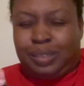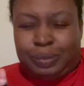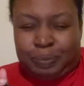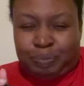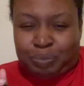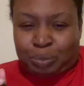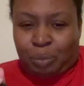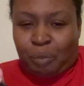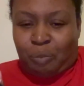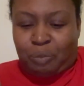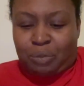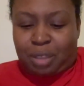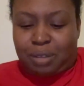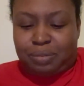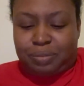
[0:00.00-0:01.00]

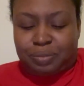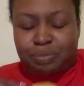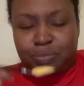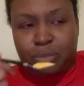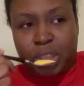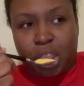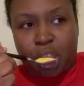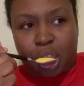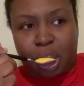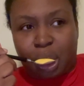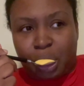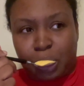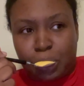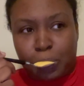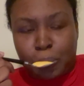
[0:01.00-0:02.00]

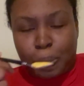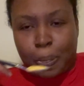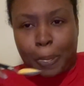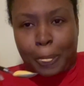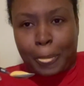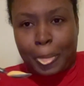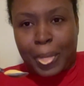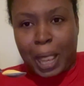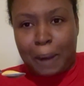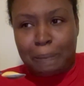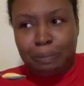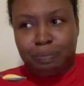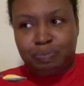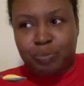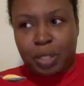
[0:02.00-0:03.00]

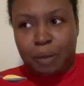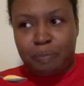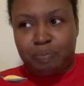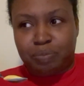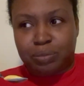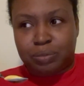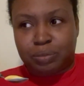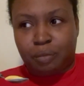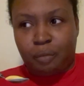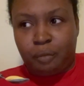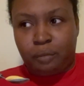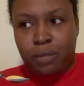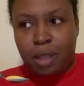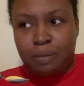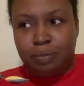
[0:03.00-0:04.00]

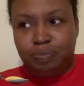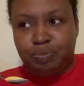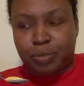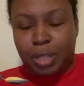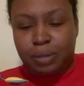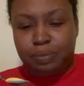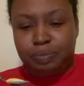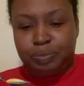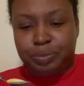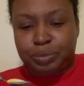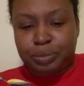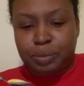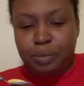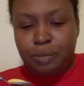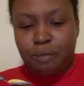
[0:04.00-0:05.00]

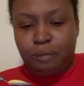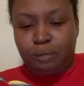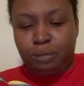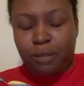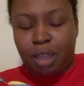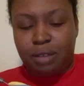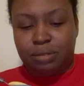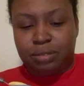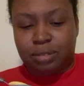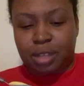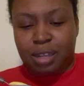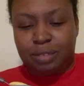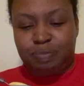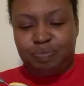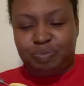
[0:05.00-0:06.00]

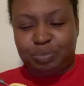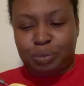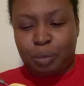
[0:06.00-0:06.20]
Nothing is said.